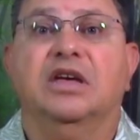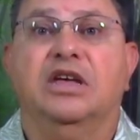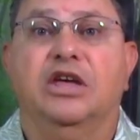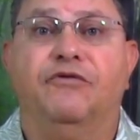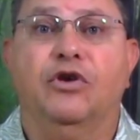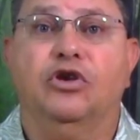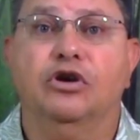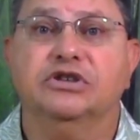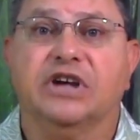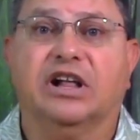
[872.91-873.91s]
If you
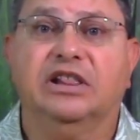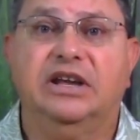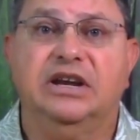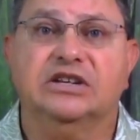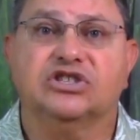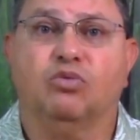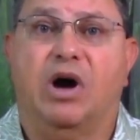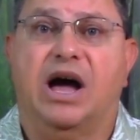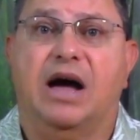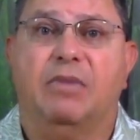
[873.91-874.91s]
use a cleaning
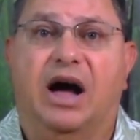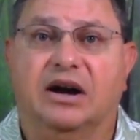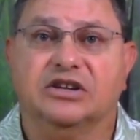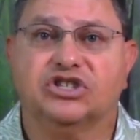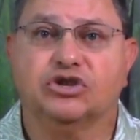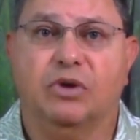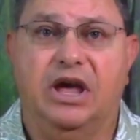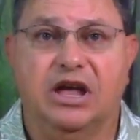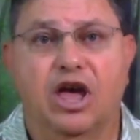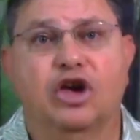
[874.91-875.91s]
swab on a
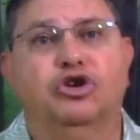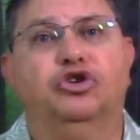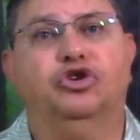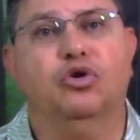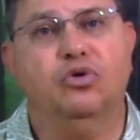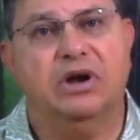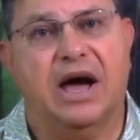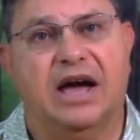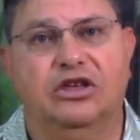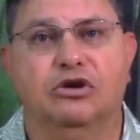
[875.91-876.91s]
string, do
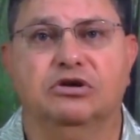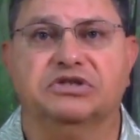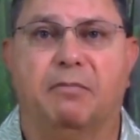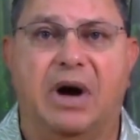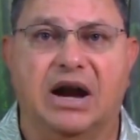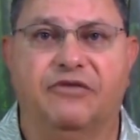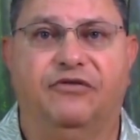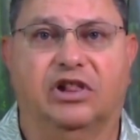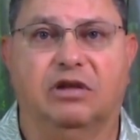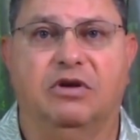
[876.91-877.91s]
not use
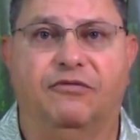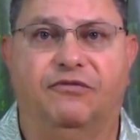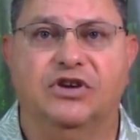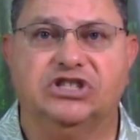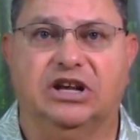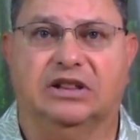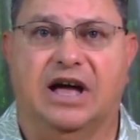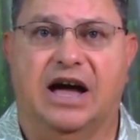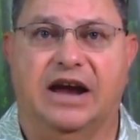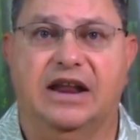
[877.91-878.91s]
monofilament fishing
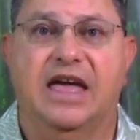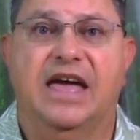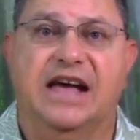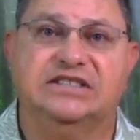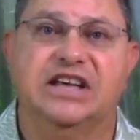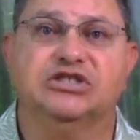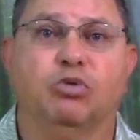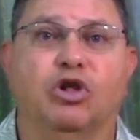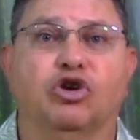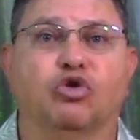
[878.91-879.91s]
line, as this
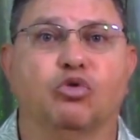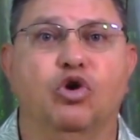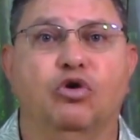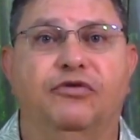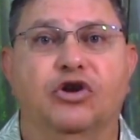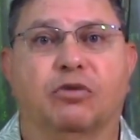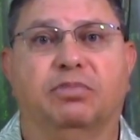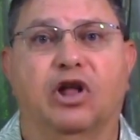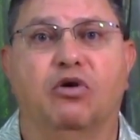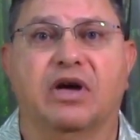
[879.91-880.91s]
will groove your
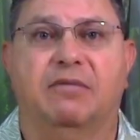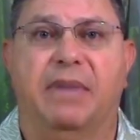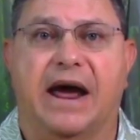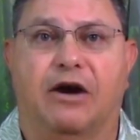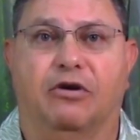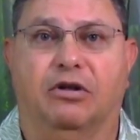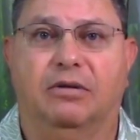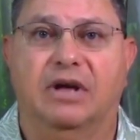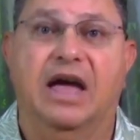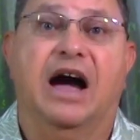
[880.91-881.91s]
blowgun barrel.
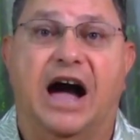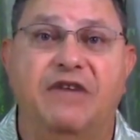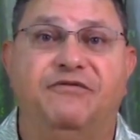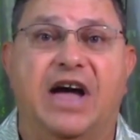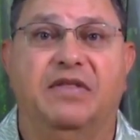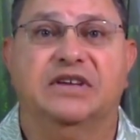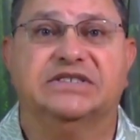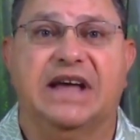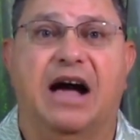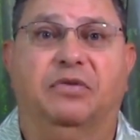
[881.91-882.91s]
I found
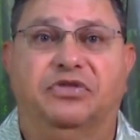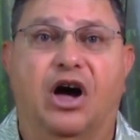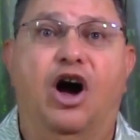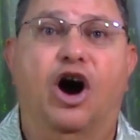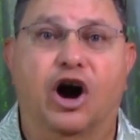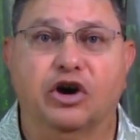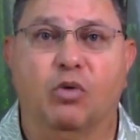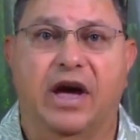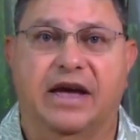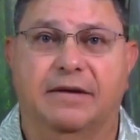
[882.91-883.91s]
this out the hard
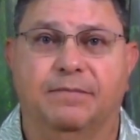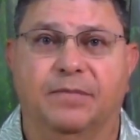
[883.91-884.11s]
way.